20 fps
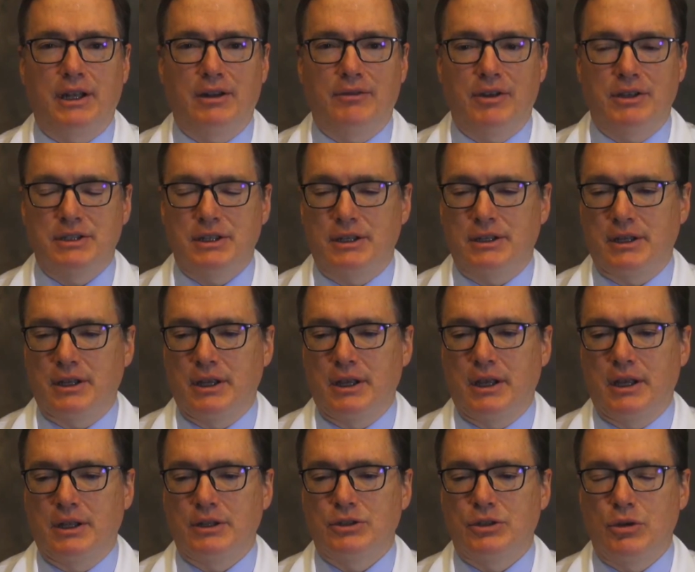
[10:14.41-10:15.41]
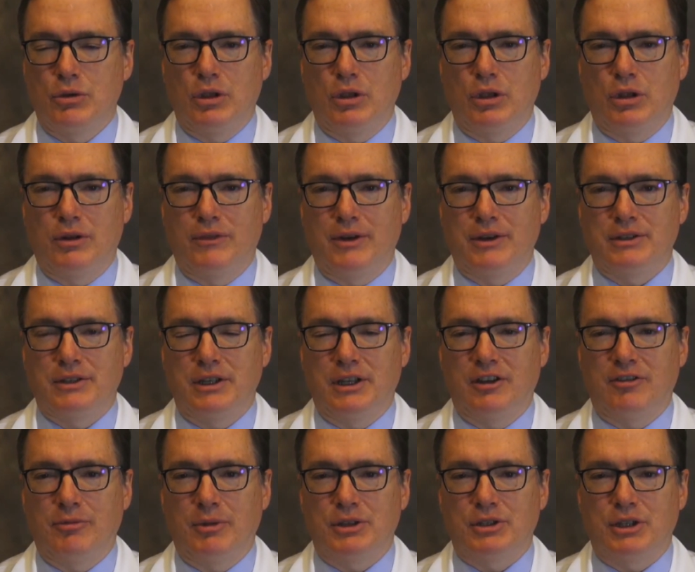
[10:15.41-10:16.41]
a visit to the University
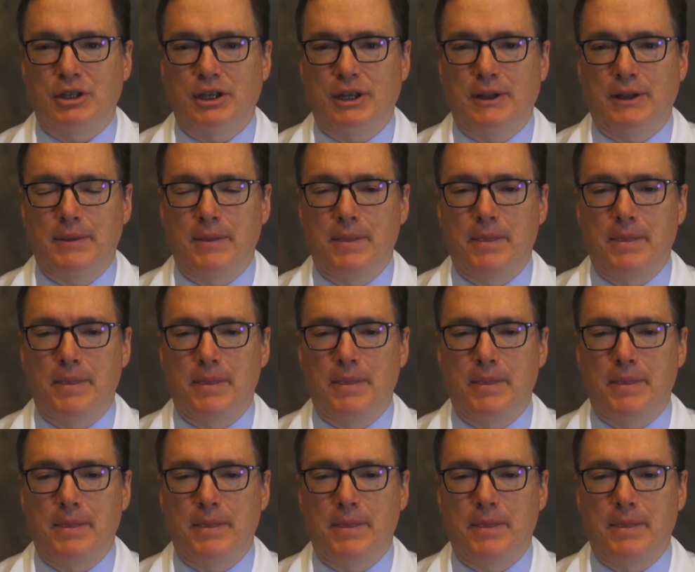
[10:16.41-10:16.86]
of Michigan